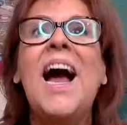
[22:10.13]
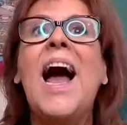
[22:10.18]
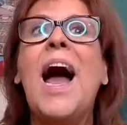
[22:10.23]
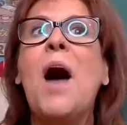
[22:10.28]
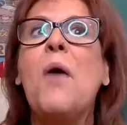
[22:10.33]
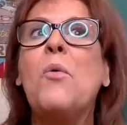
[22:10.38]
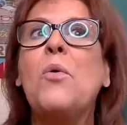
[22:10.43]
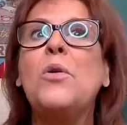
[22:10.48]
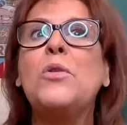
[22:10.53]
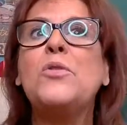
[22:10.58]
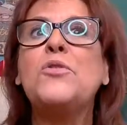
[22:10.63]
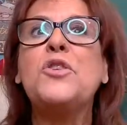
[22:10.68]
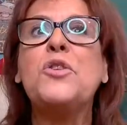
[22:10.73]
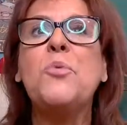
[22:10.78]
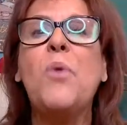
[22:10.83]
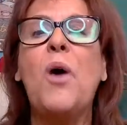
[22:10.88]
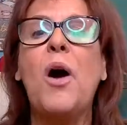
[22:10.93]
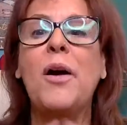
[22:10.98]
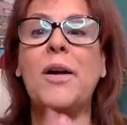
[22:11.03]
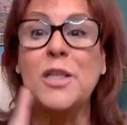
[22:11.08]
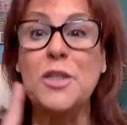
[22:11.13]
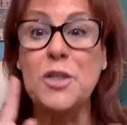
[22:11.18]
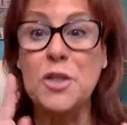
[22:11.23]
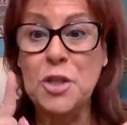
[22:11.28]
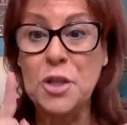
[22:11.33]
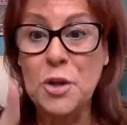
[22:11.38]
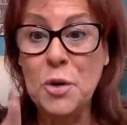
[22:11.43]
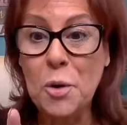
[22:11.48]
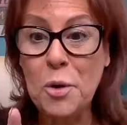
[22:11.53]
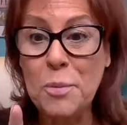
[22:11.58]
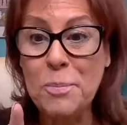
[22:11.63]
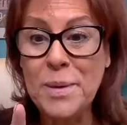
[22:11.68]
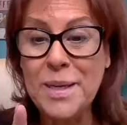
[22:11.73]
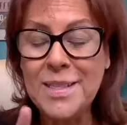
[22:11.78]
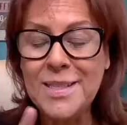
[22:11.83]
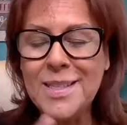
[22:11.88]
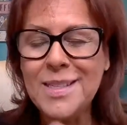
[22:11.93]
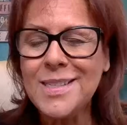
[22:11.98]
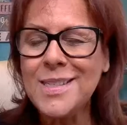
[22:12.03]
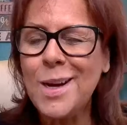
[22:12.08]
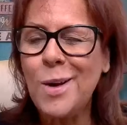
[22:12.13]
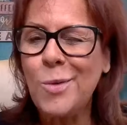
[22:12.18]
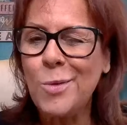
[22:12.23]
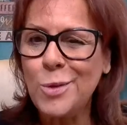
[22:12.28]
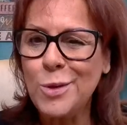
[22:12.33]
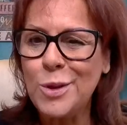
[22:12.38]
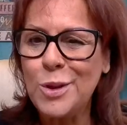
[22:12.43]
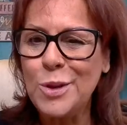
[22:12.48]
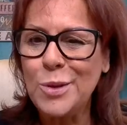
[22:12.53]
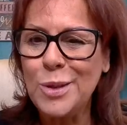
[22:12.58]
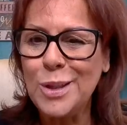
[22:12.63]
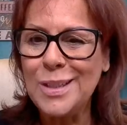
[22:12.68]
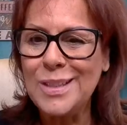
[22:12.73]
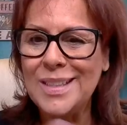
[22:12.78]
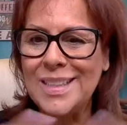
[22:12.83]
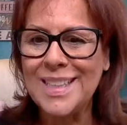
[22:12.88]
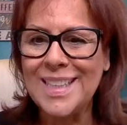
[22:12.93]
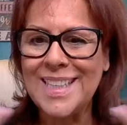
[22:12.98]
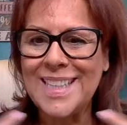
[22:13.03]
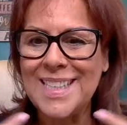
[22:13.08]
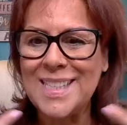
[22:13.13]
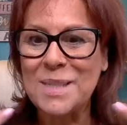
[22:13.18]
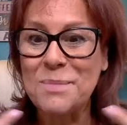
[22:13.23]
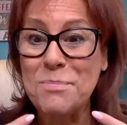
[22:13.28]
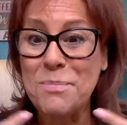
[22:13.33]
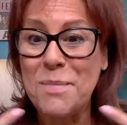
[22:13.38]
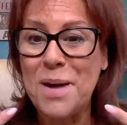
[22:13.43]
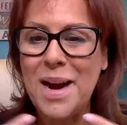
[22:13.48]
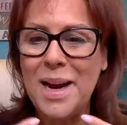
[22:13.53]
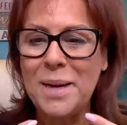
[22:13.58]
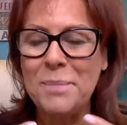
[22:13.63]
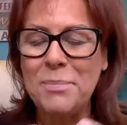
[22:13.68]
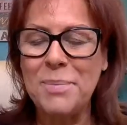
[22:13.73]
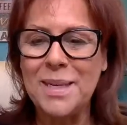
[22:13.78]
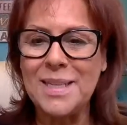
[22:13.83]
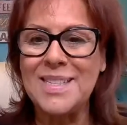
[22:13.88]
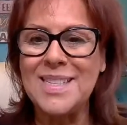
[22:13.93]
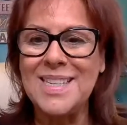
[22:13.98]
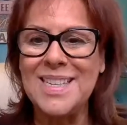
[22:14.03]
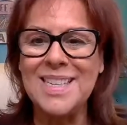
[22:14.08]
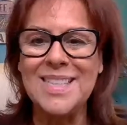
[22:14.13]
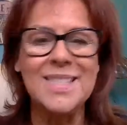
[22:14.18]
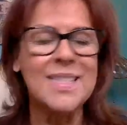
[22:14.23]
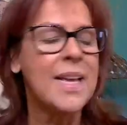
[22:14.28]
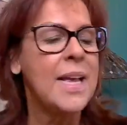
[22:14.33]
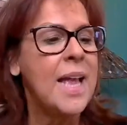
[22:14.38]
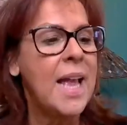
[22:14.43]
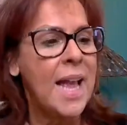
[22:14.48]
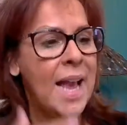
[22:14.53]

How old you are is your business. How old you look is my business.